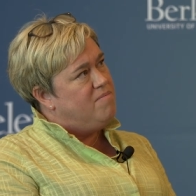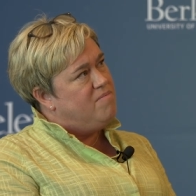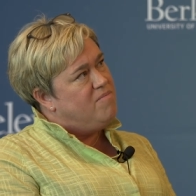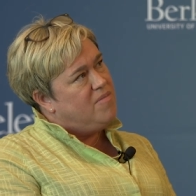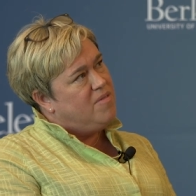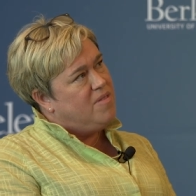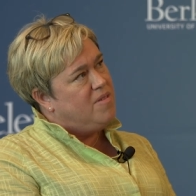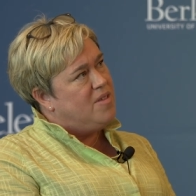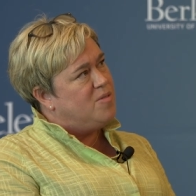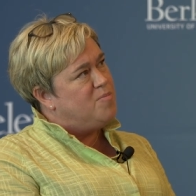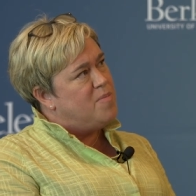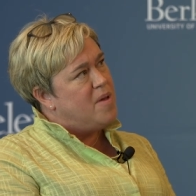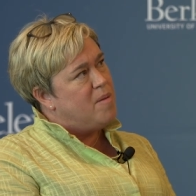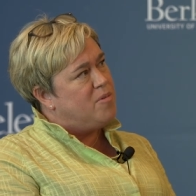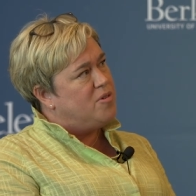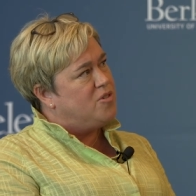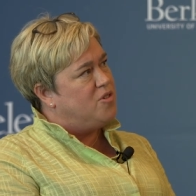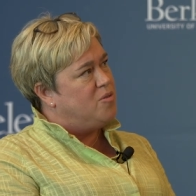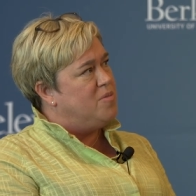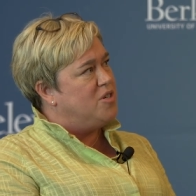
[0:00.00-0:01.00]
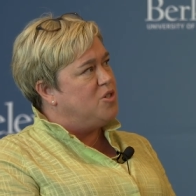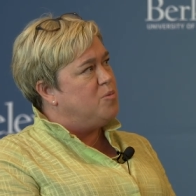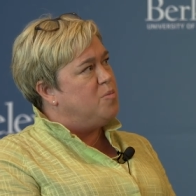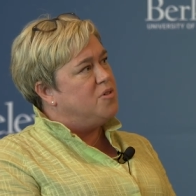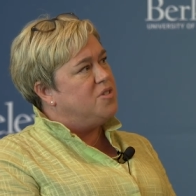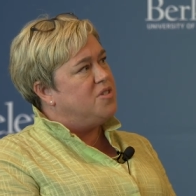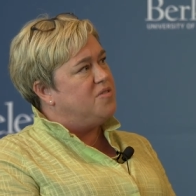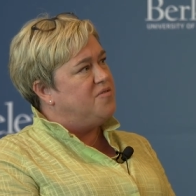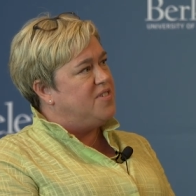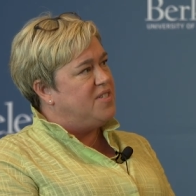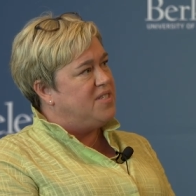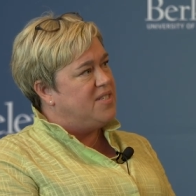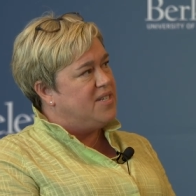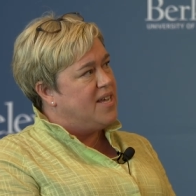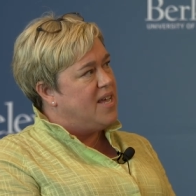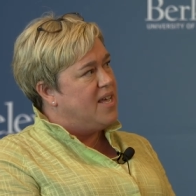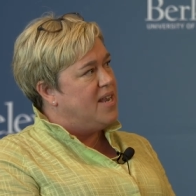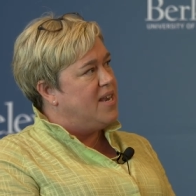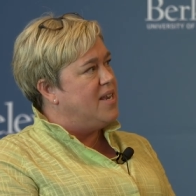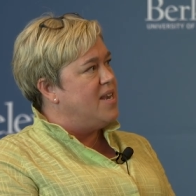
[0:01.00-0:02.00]
these members are much more
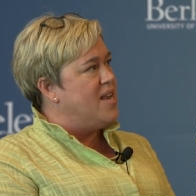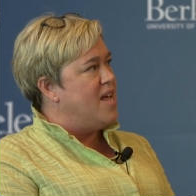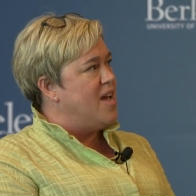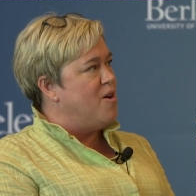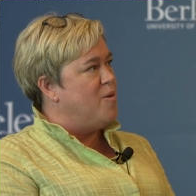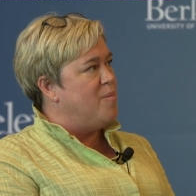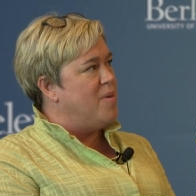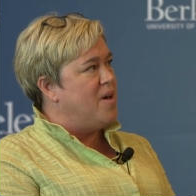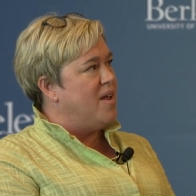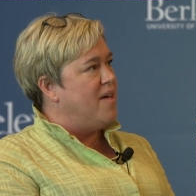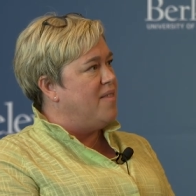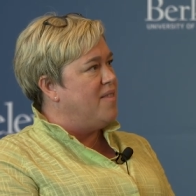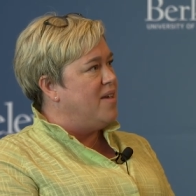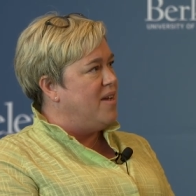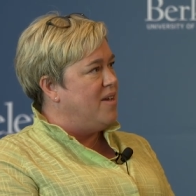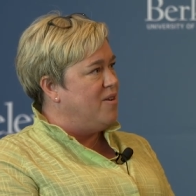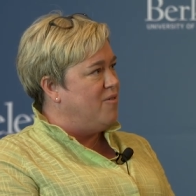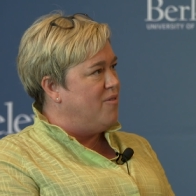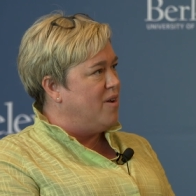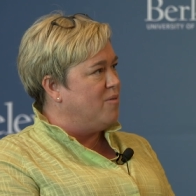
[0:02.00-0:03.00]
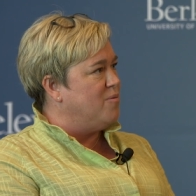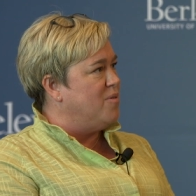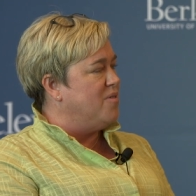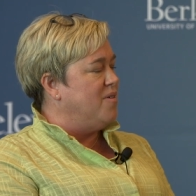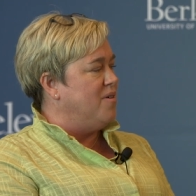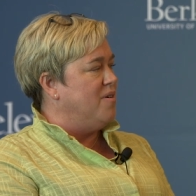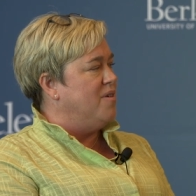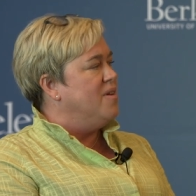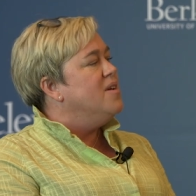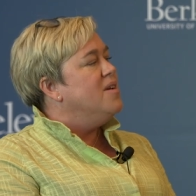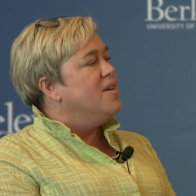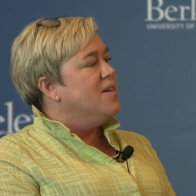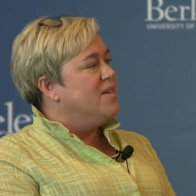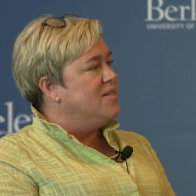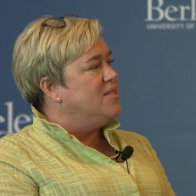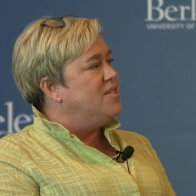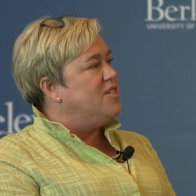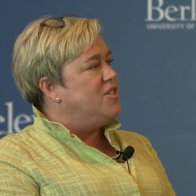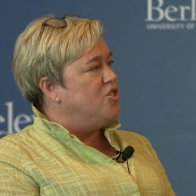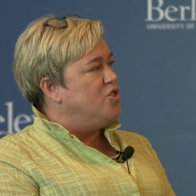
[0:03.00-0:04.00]
sophisticated now about how they interact with their
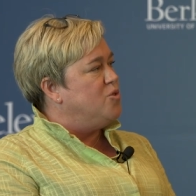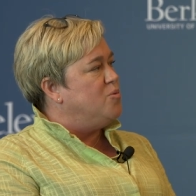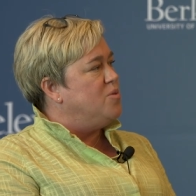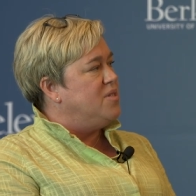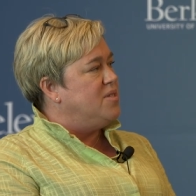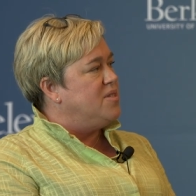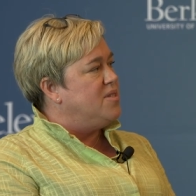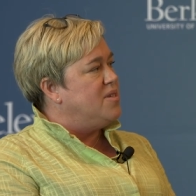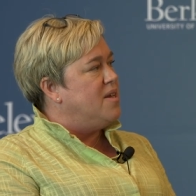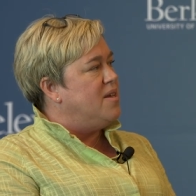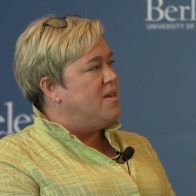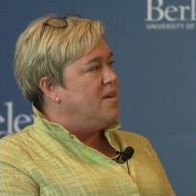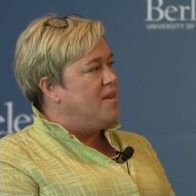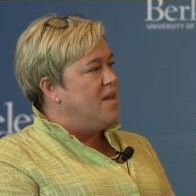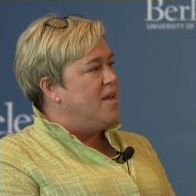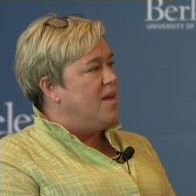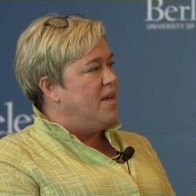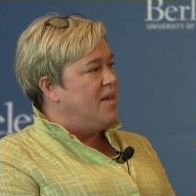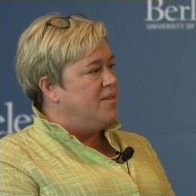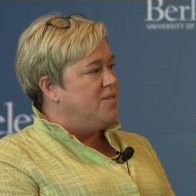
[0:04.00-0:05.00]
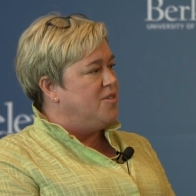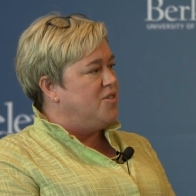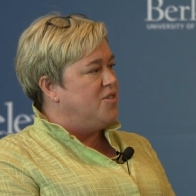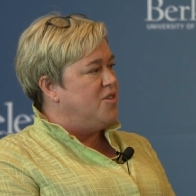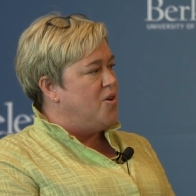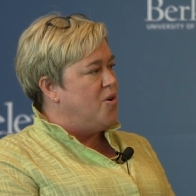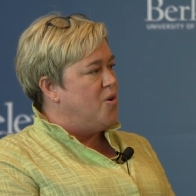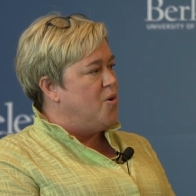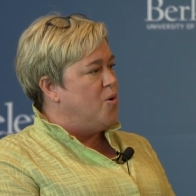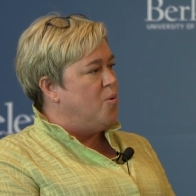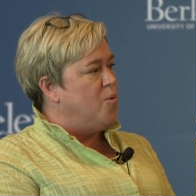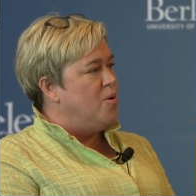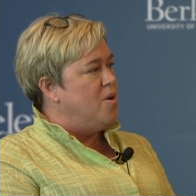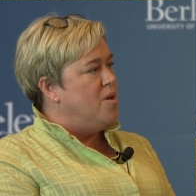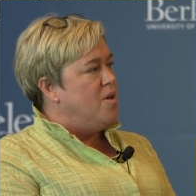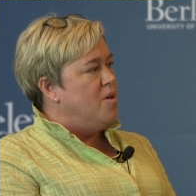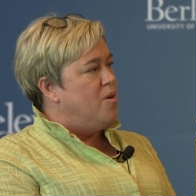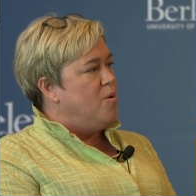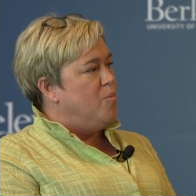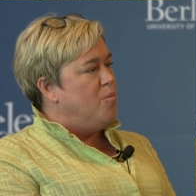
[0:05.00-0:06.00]
constituents, and, and so
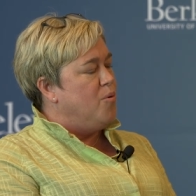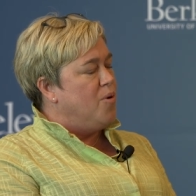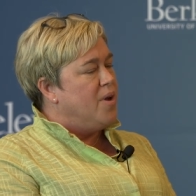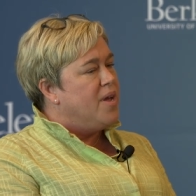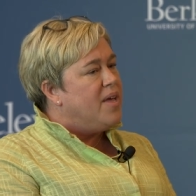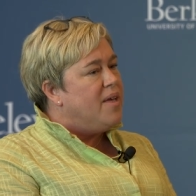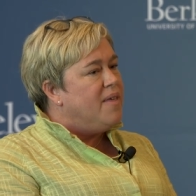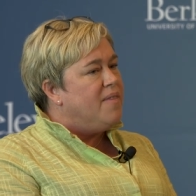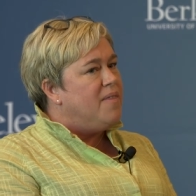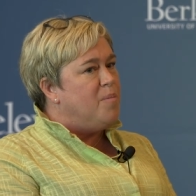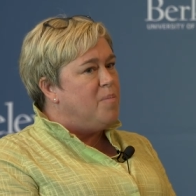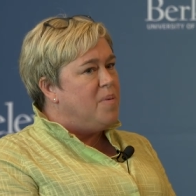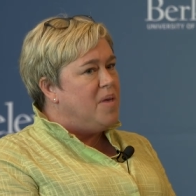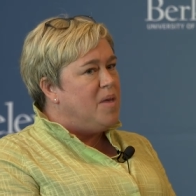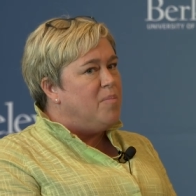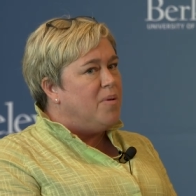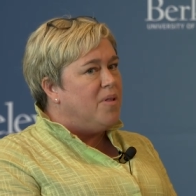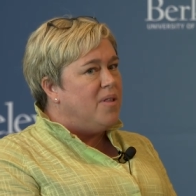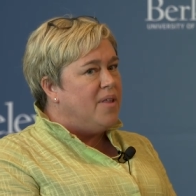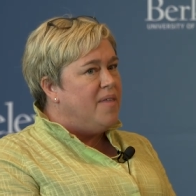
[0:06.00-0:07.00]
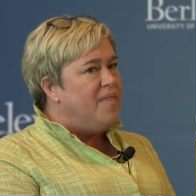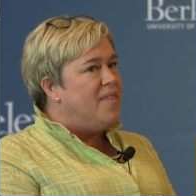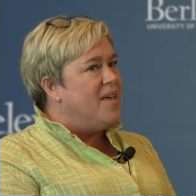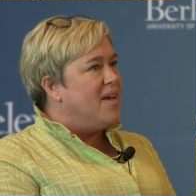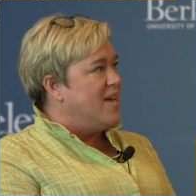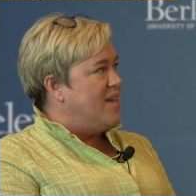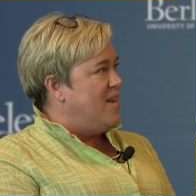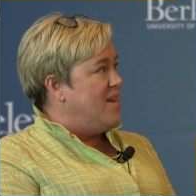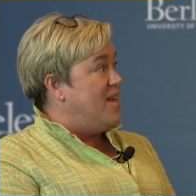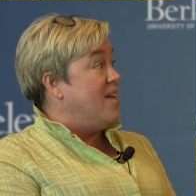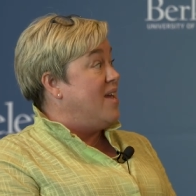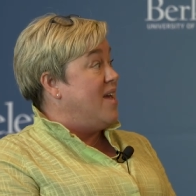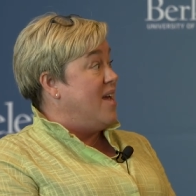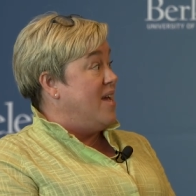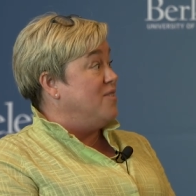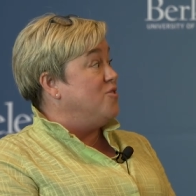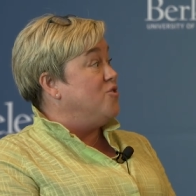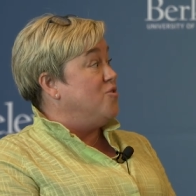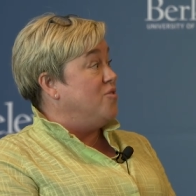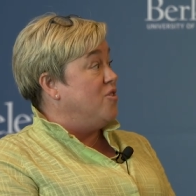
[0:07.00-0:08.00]
bringing the people in that can
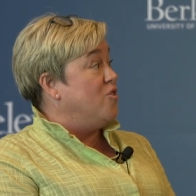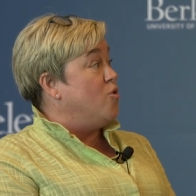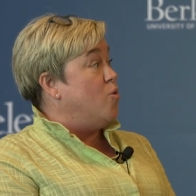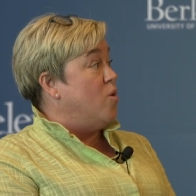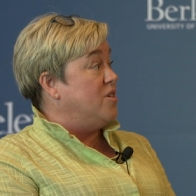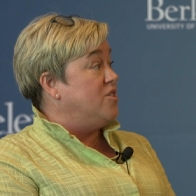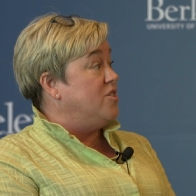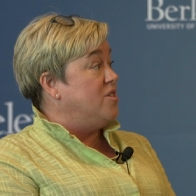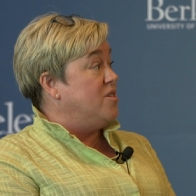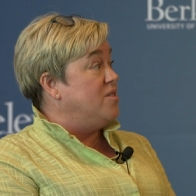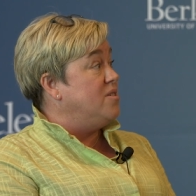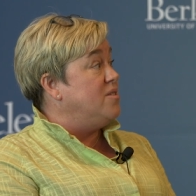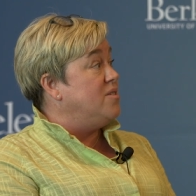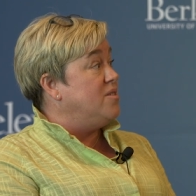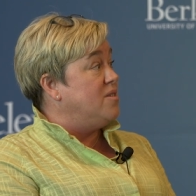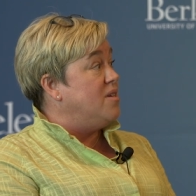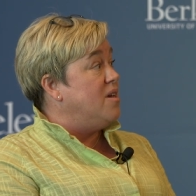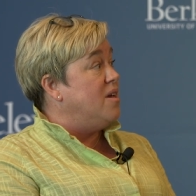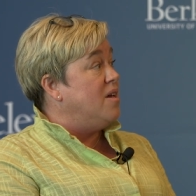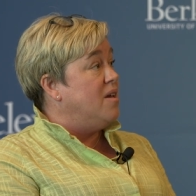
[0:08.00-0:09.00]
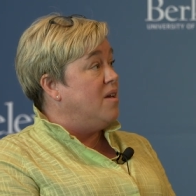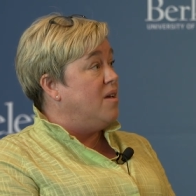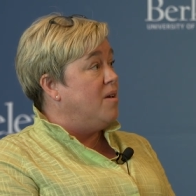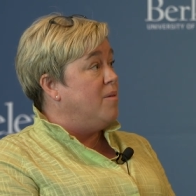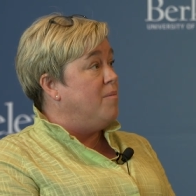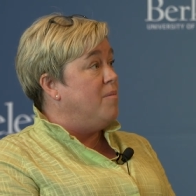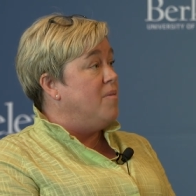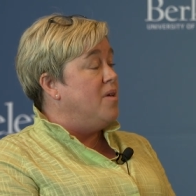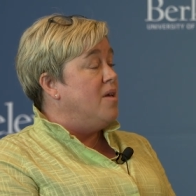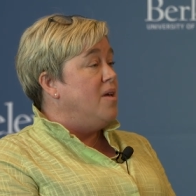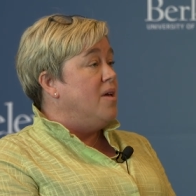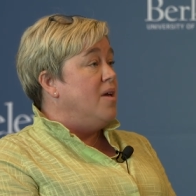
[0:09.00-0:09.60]
answer their questions, um,